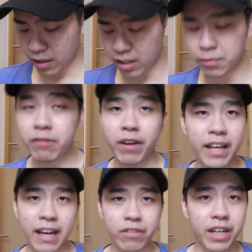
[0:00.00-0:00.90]
it's been
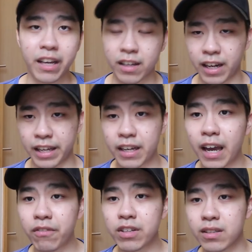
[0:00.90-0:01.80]
raining every day. Like
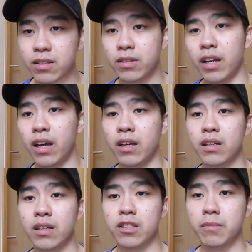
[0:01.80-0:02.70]
every single day,
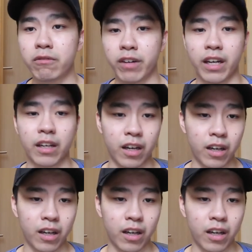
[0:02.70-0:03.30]
it's been raining.